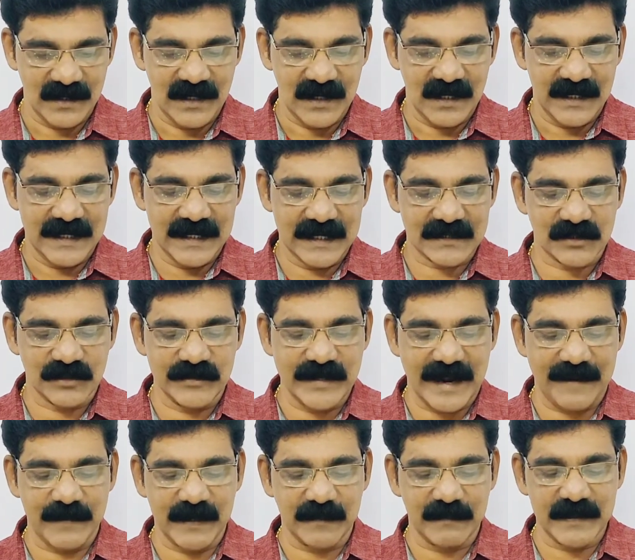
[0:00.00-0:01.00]
Yes,
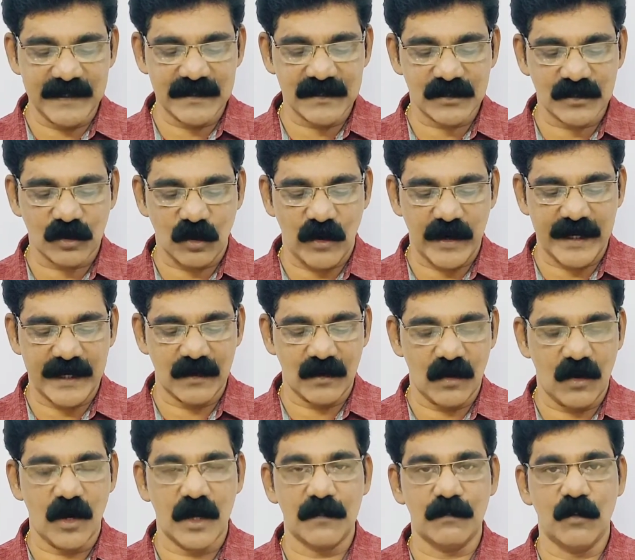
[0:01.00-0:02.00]
dabbling means throwing
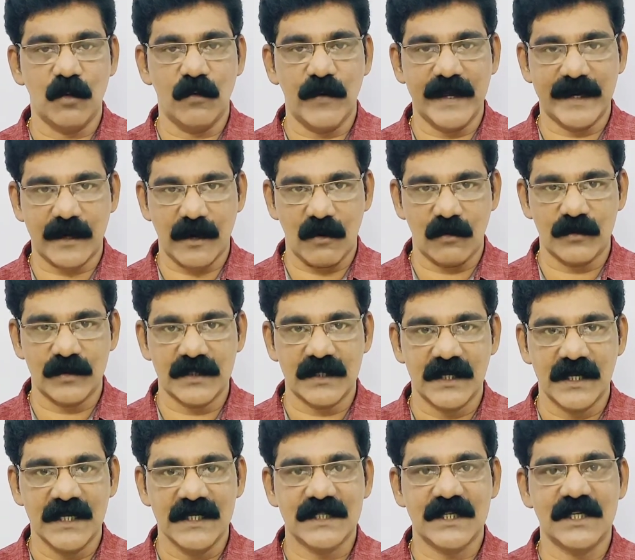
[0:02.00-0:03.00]
or move around.
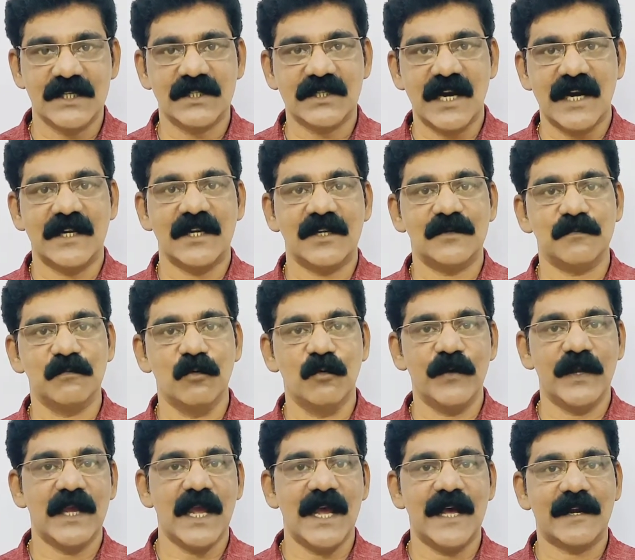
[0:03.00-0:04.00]
She started
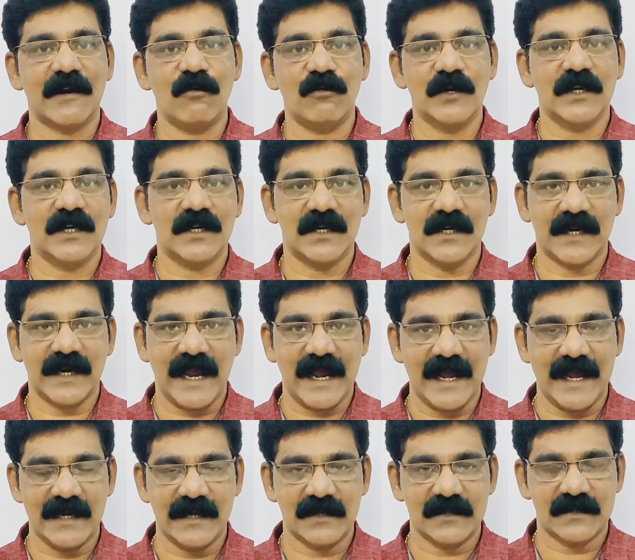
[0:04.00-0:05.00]
moving around her
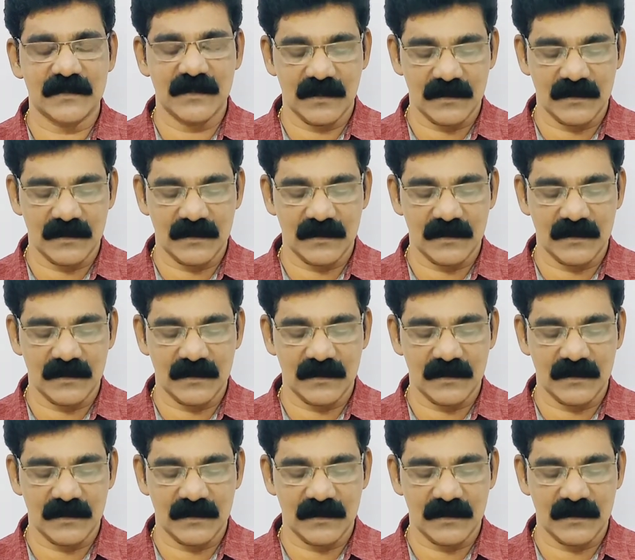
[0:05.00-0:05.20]
hands